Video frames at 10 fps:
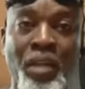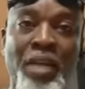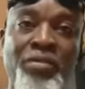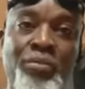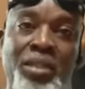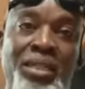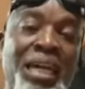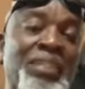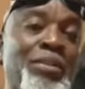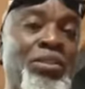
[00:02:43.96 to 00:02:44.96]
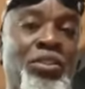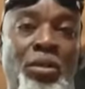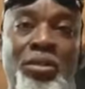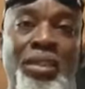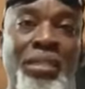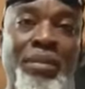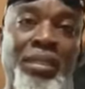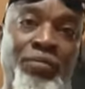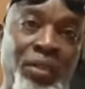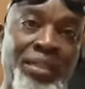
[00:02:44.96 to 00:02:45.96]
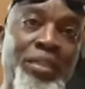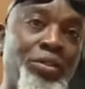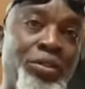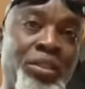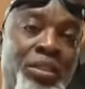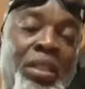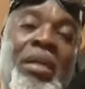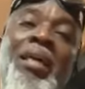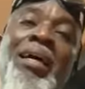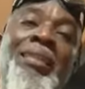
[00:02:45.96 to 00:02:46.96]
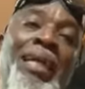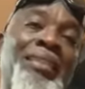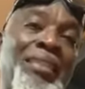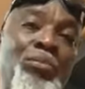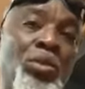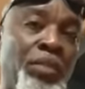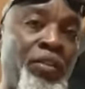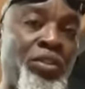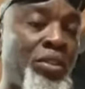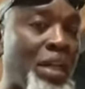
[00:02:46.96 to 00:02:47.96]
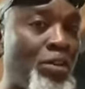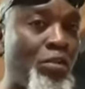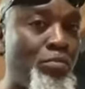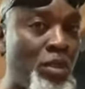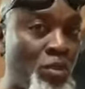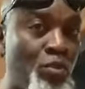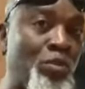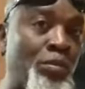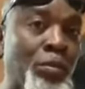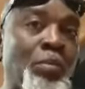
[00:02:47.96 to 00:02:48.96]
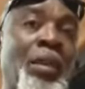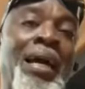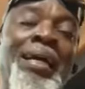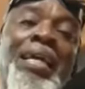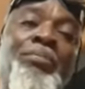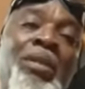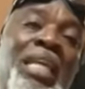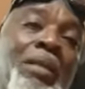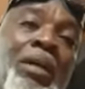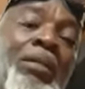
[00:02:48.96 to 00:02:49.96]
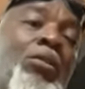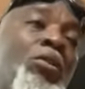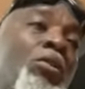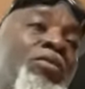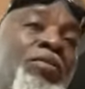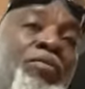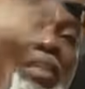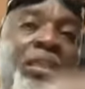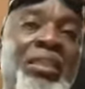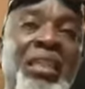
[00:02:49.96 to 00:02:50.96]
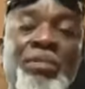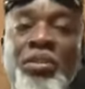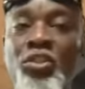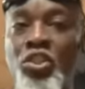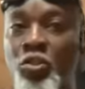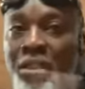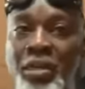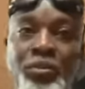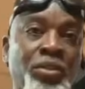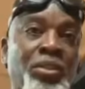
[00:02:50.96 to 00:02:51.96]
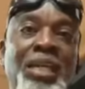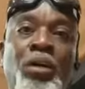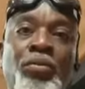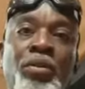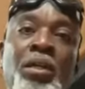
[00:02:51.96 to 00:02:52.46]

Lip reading: everybody that has been slaughtered by the Fulani terrorists, and that's the motivation that got me through. I kept thinking about all of the villages that have been destroyed across the south.